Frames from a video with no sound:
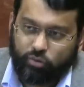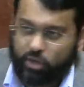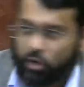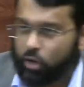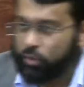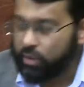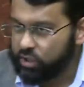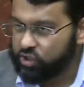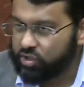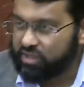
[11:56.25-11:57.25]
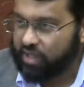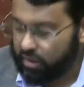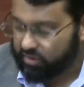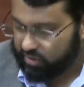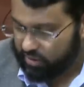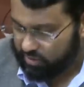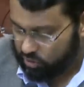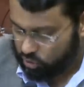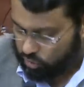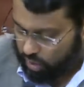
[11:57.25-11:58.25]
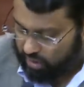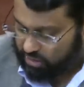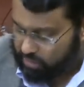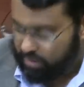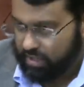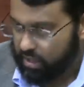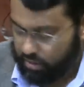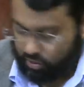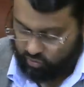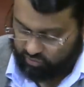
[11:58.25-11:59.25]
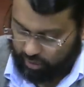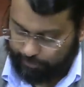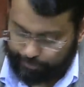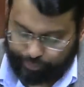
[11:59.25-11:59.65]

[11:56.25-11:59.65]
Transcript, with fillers: that our religion tells us to not imitate the kuffar?